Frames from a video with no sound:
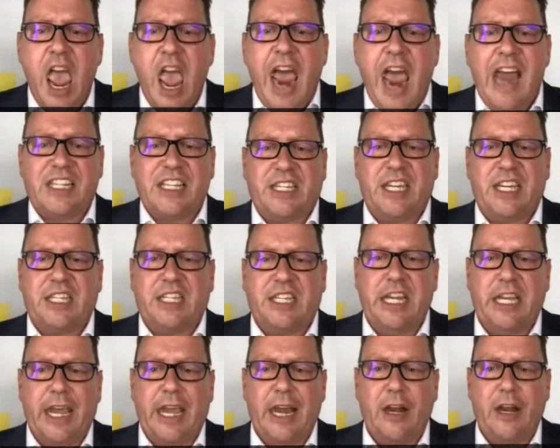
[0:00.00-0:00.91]
At
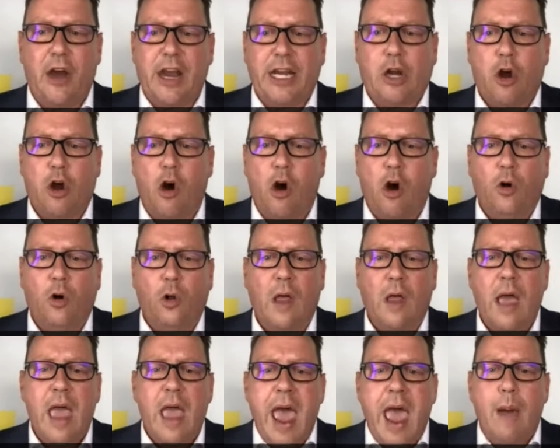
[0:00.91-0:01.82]
60, can I
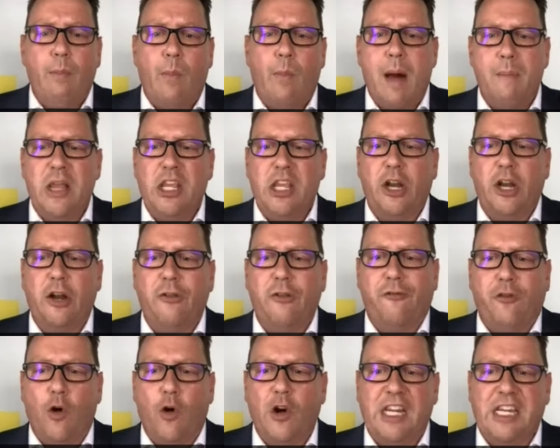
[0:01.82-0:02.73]
call? At
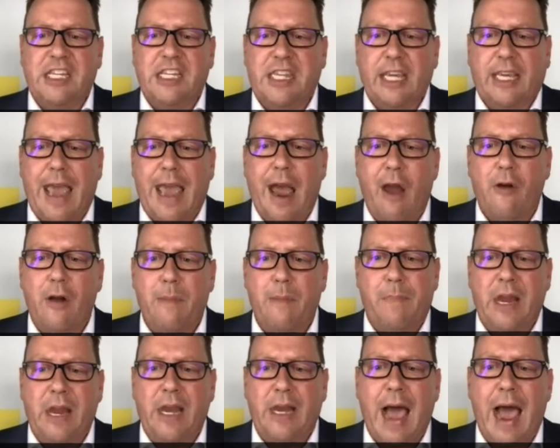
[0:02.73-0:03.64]
$1,040,000 is the
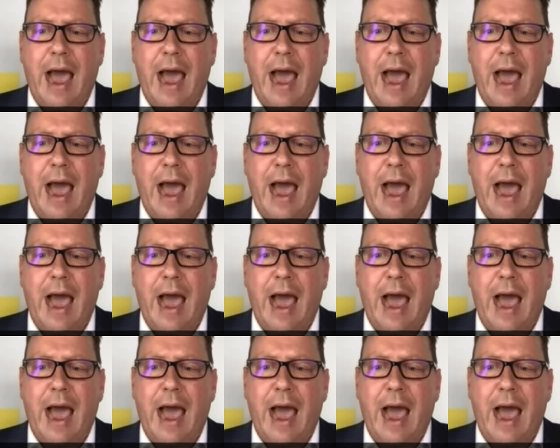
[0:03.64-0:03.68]
current bid.